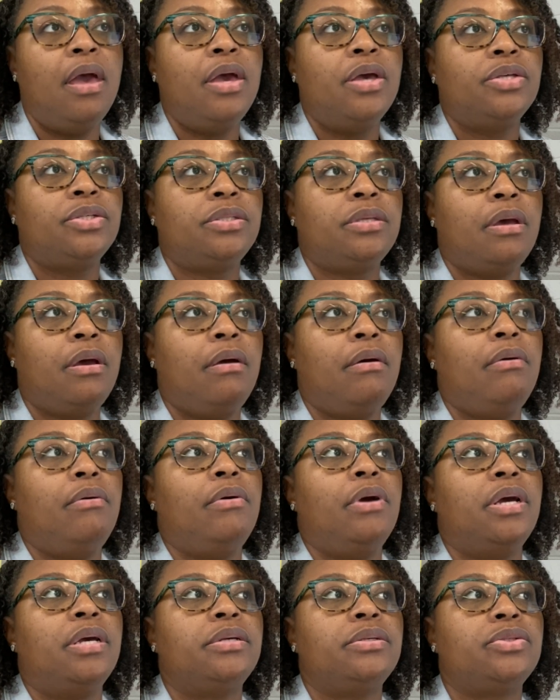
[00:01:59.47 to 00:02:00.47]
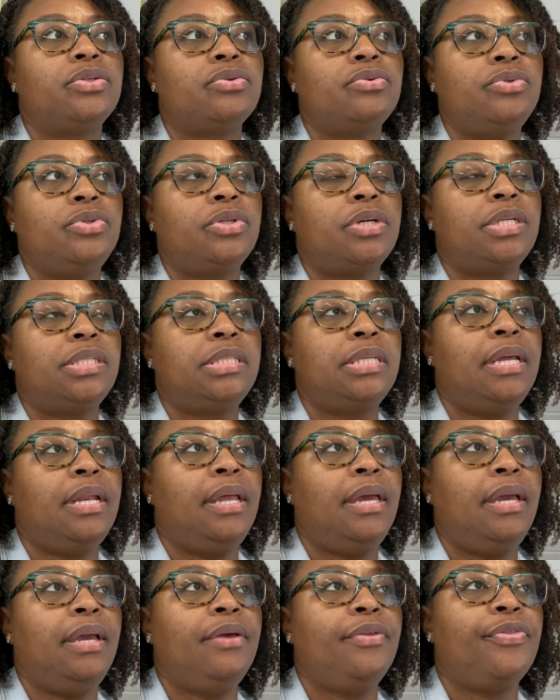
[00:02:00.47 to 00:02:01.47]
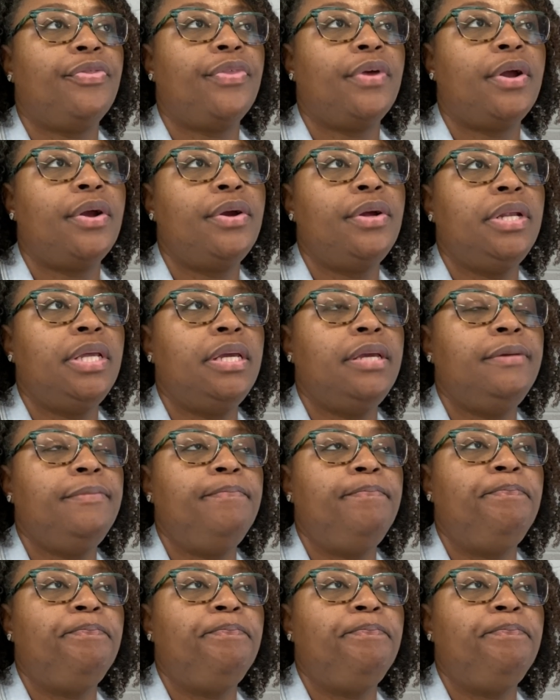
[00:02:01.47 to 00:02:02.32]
So school starts at 8:30.